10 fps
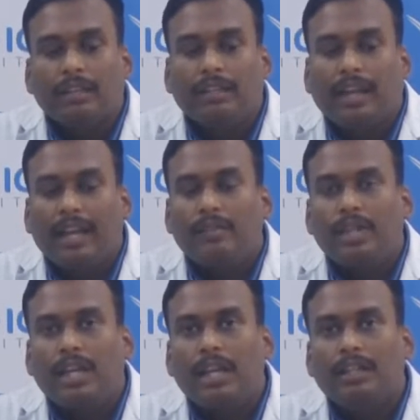The
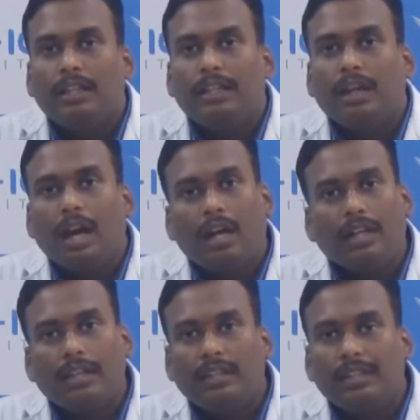lifestyle and the
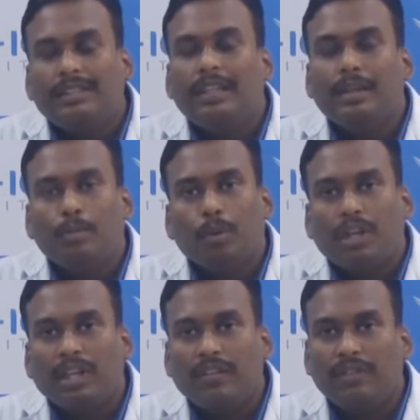heart health is an
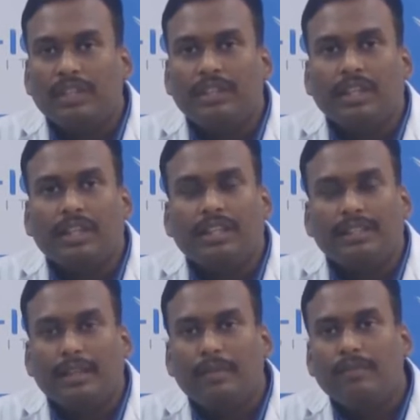important feature. In the
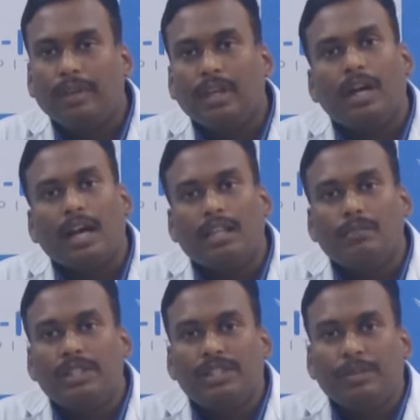same way,
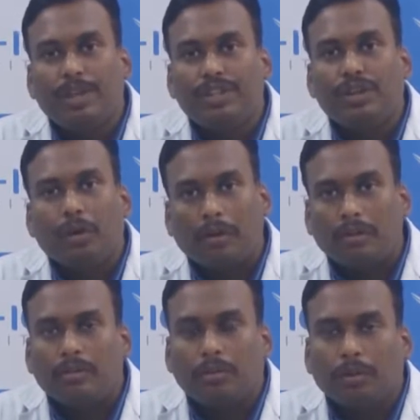Alzheimer's dementia
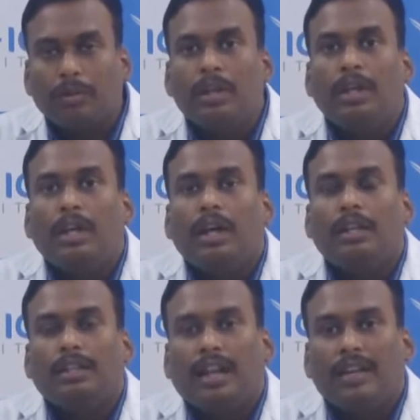also,
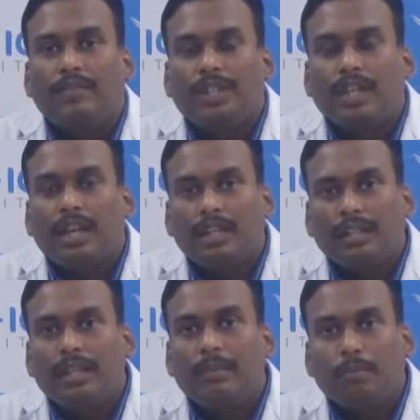the lifestyle has
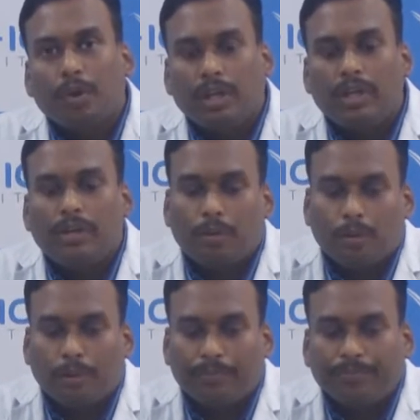an important
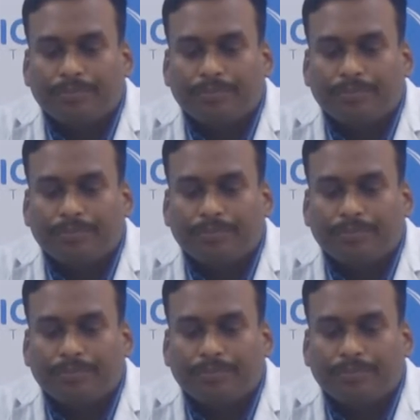role.